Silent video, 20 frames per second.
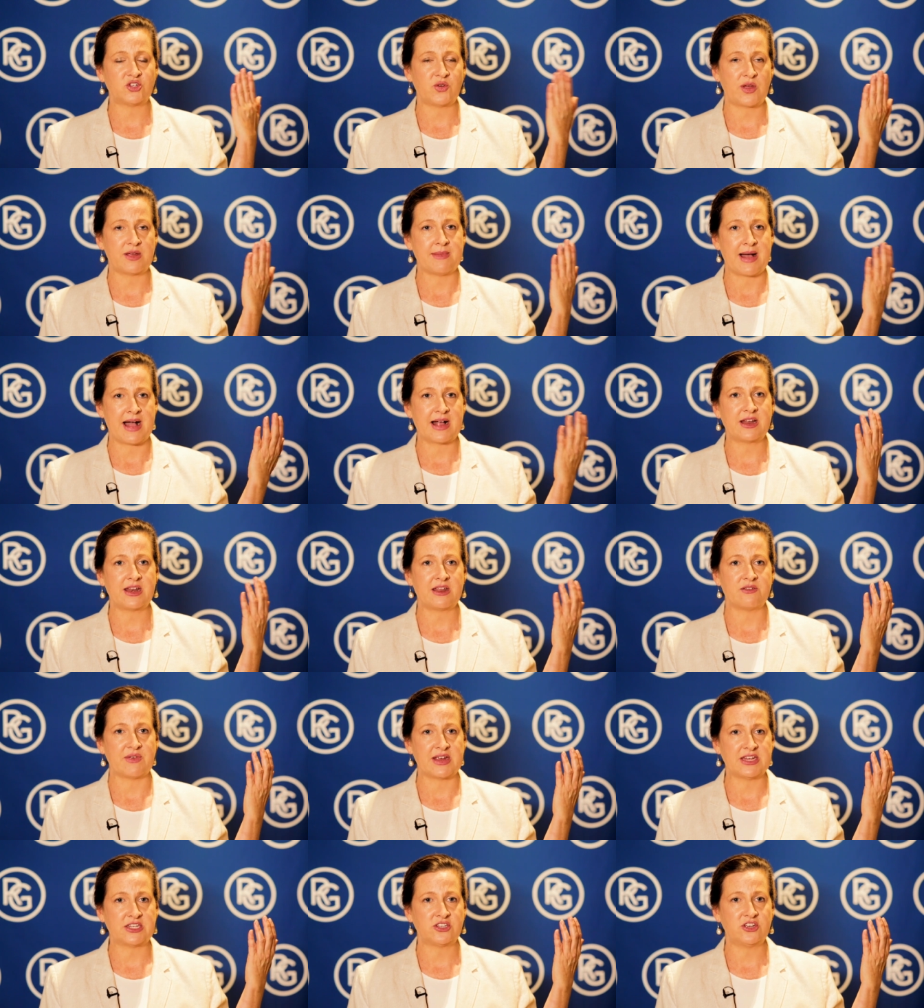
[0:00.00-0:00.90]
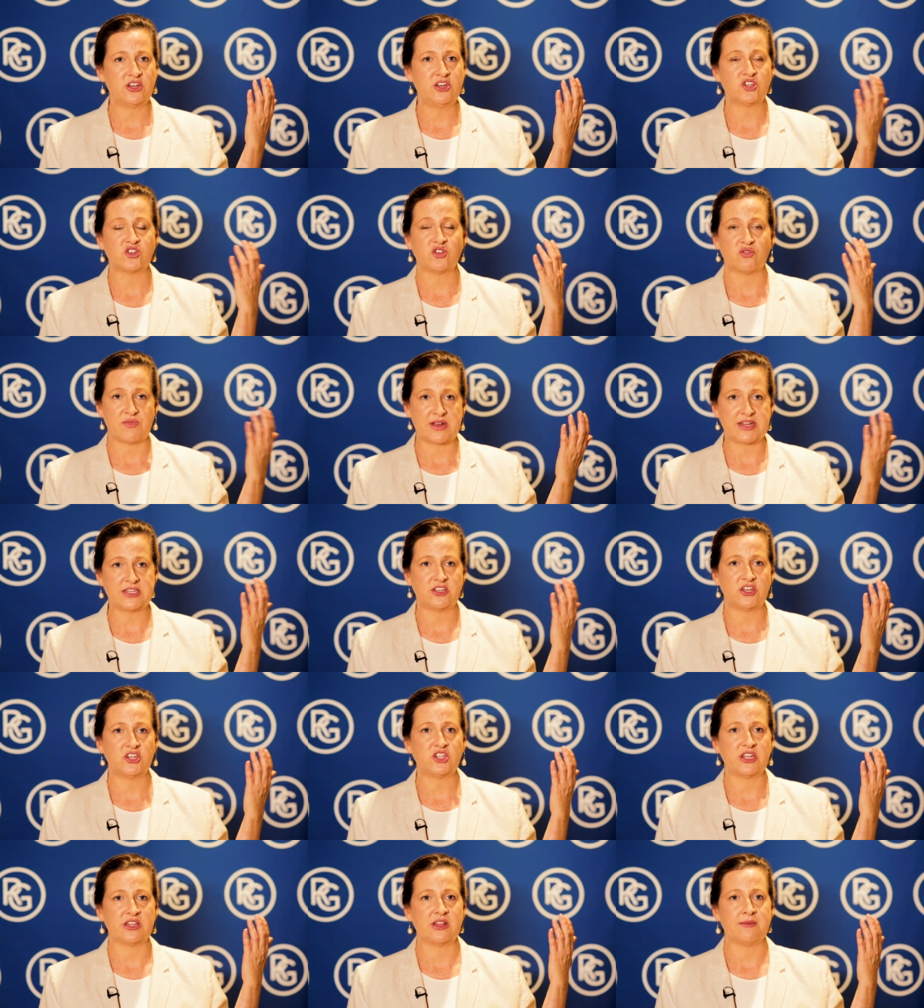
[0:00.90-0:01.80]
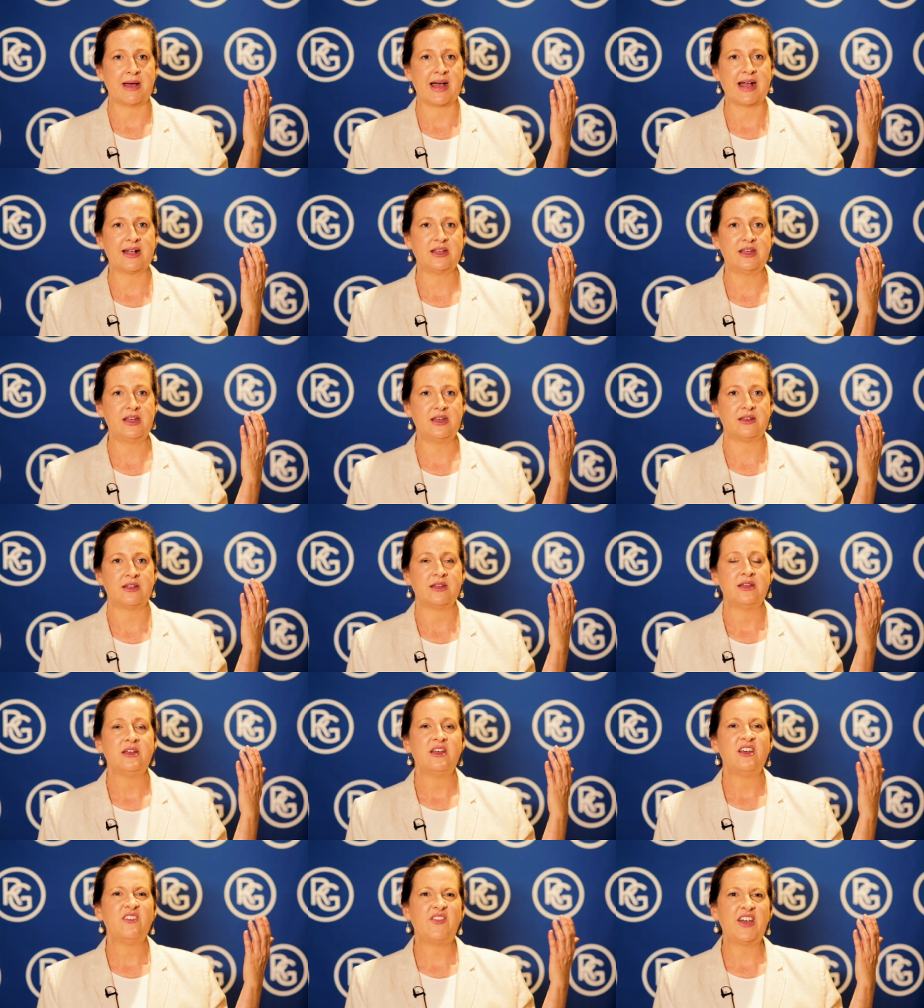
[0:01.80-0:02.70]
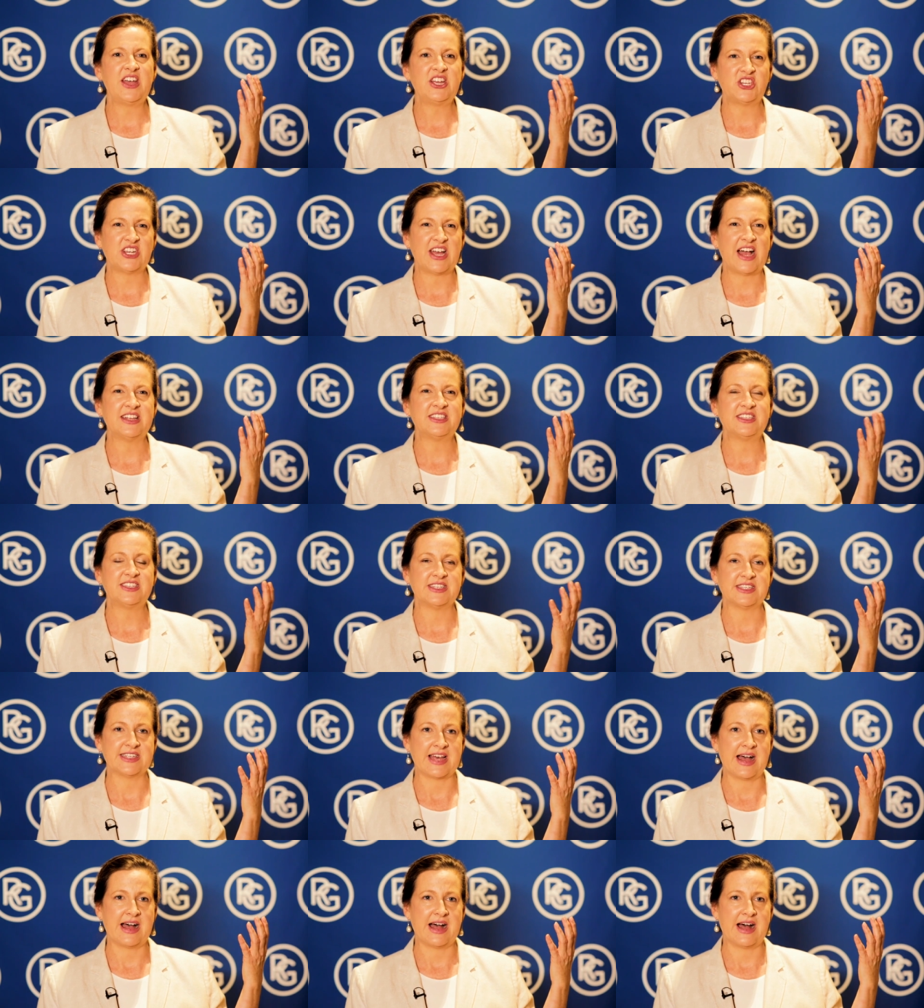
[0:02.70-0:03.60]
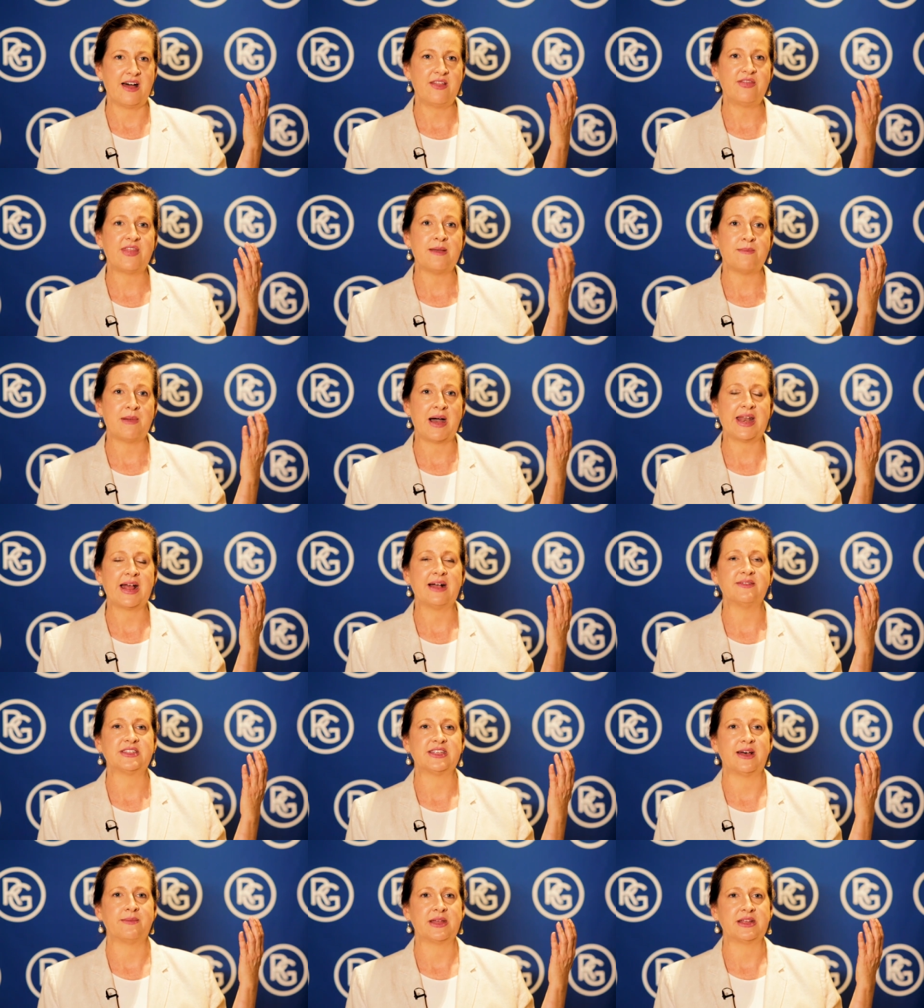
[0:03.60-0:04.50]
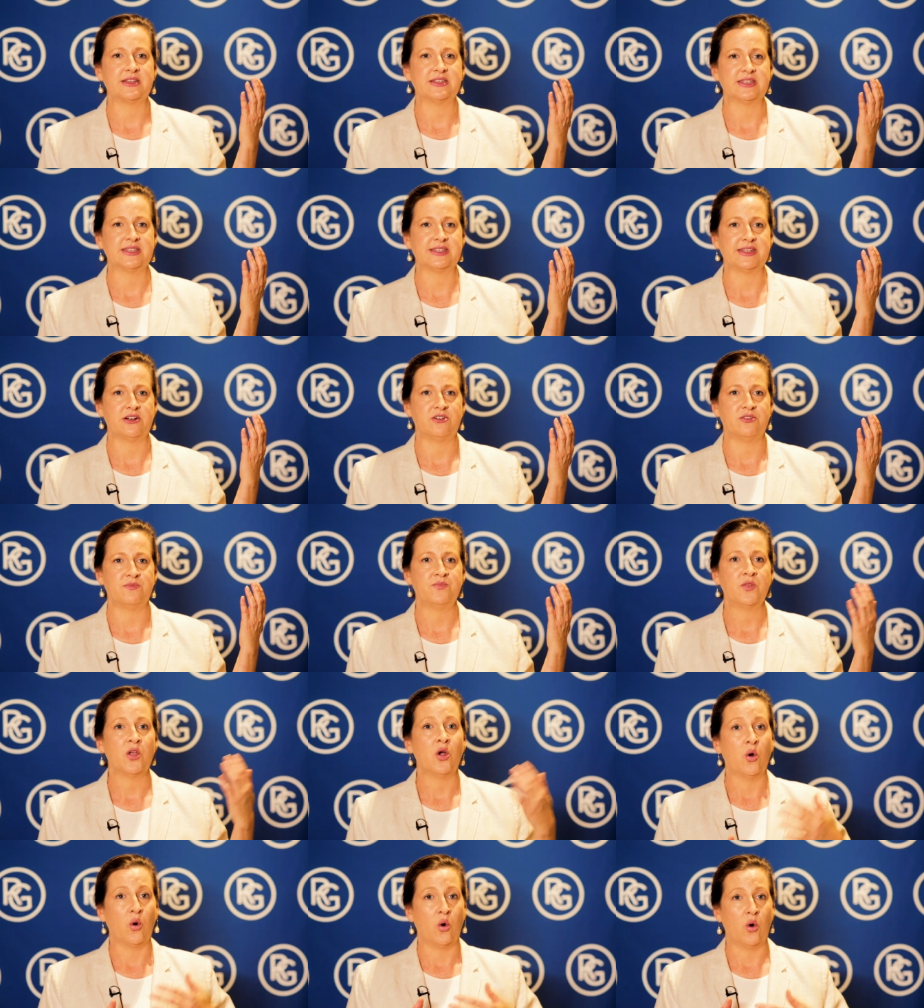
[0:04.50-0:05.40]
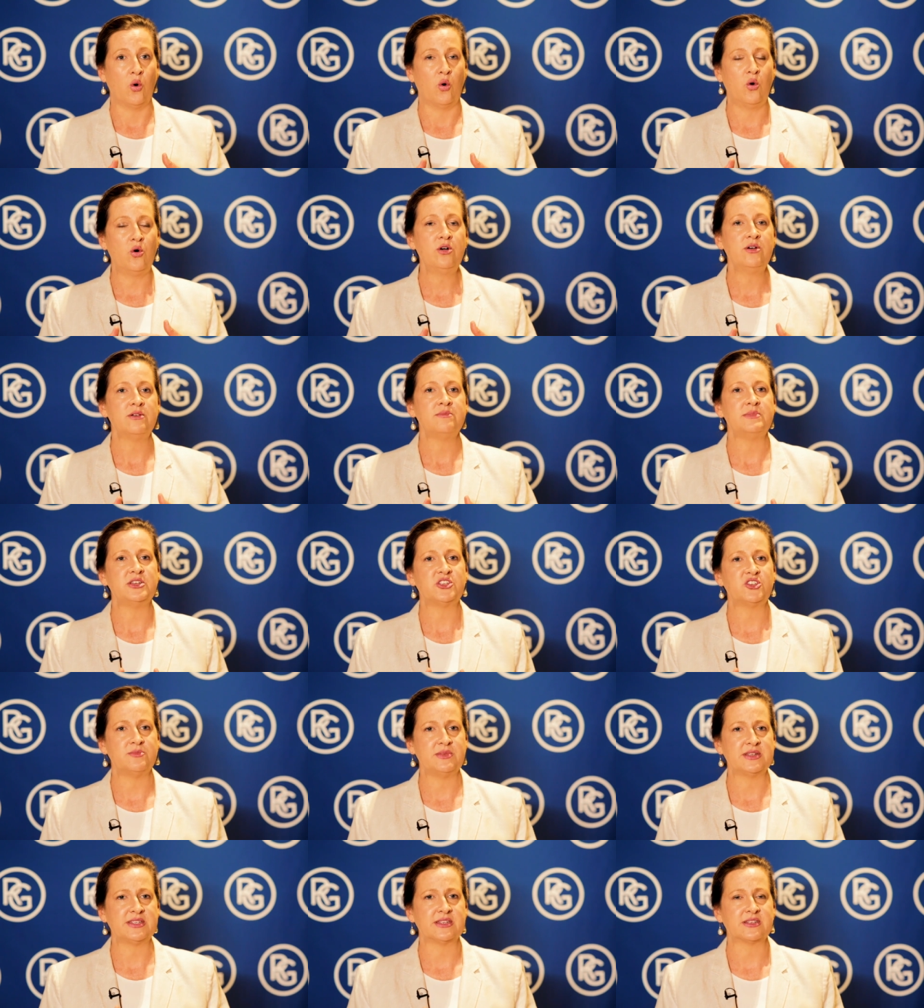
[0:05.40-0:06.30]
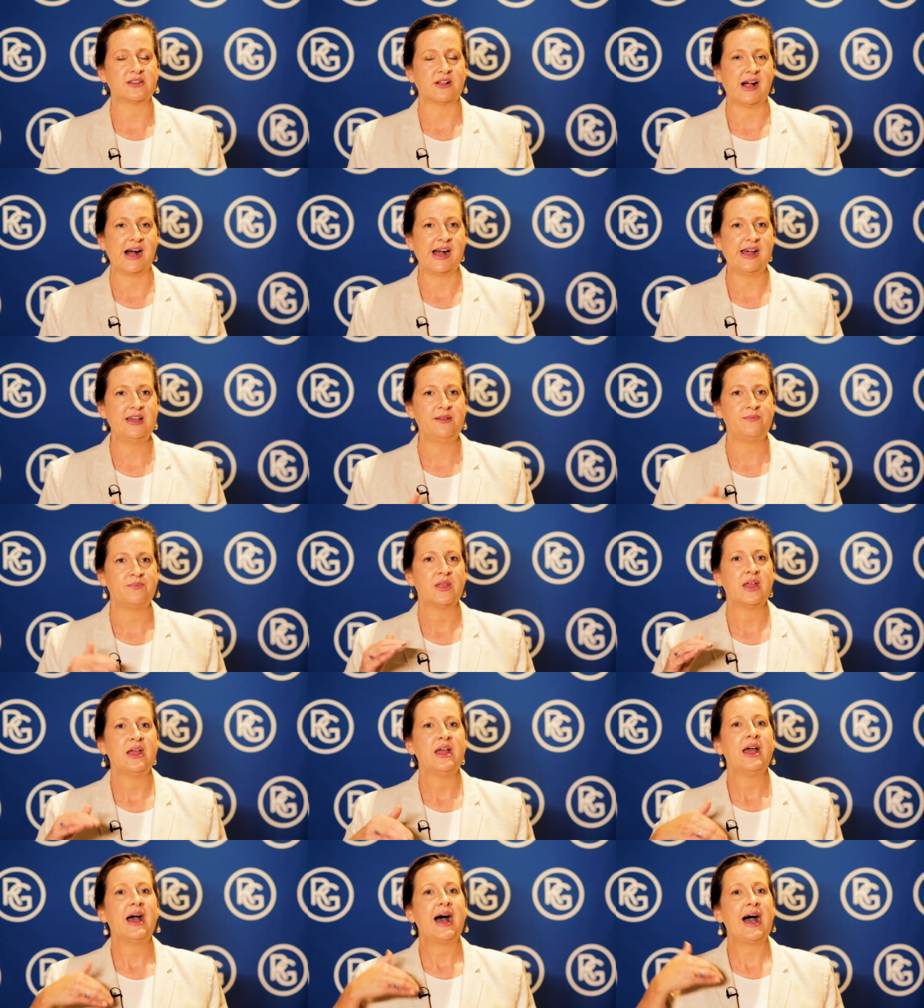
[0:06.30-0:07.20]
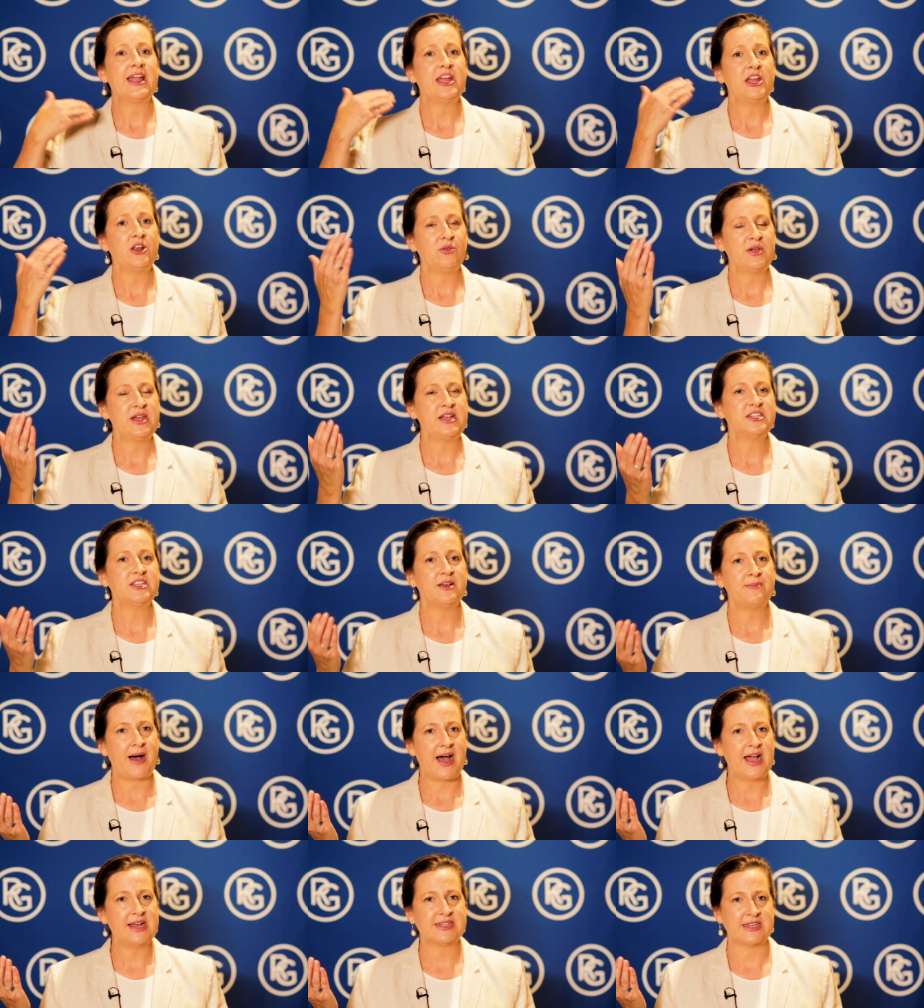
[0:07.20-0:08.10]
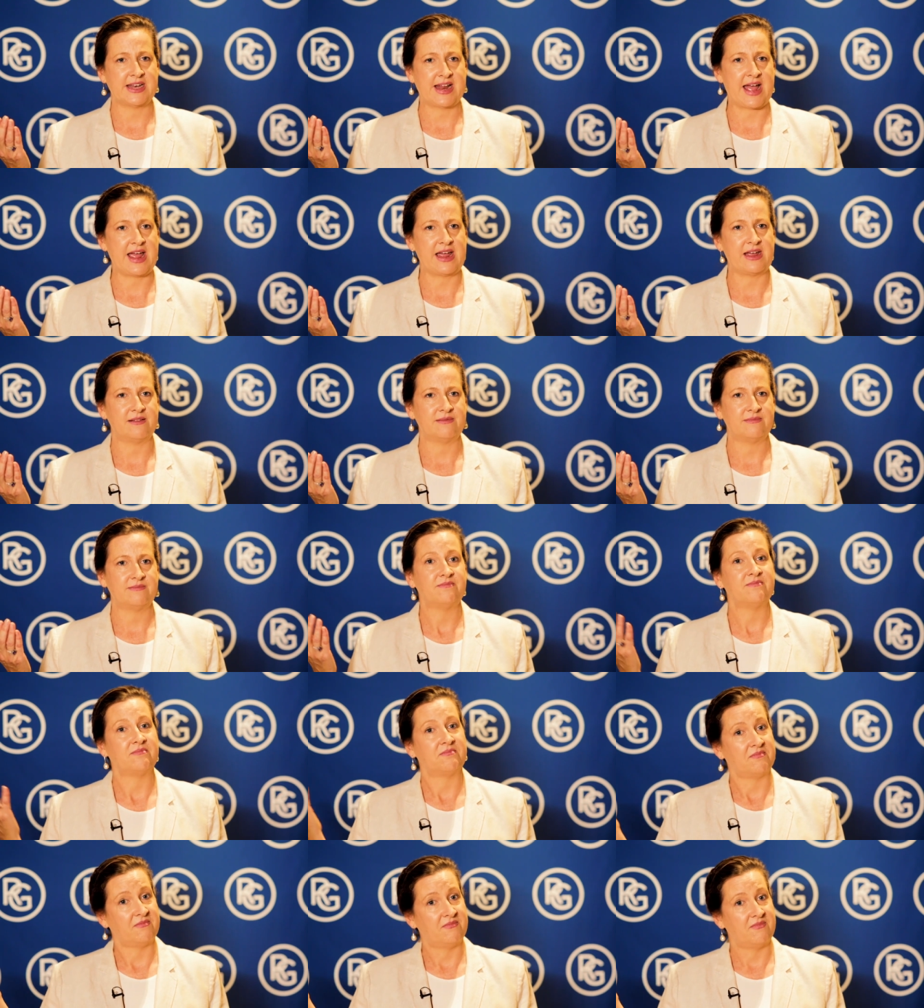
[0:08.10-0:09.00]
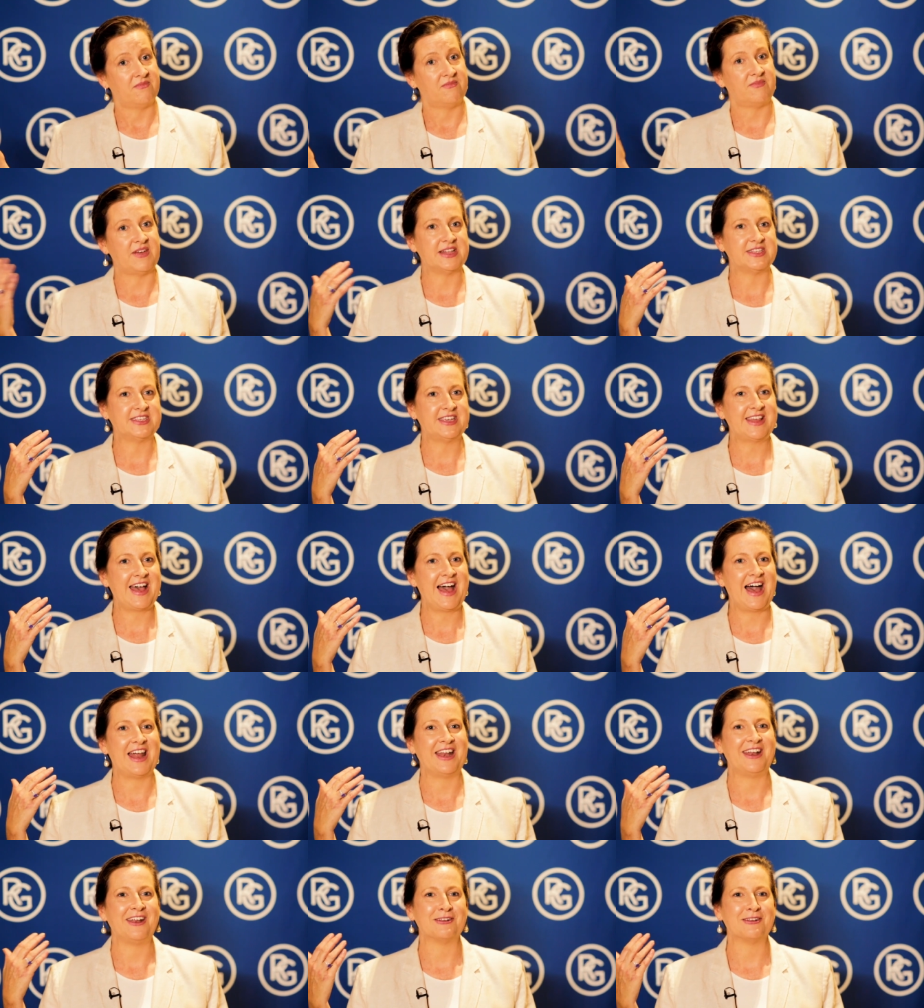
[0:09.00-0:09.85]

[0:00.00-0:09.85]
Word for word: doing marketing research or researching the market, fair chances are they might have something to sell. Or, Mr. and Mrs. Client, are you looking to buy today? Fancy that,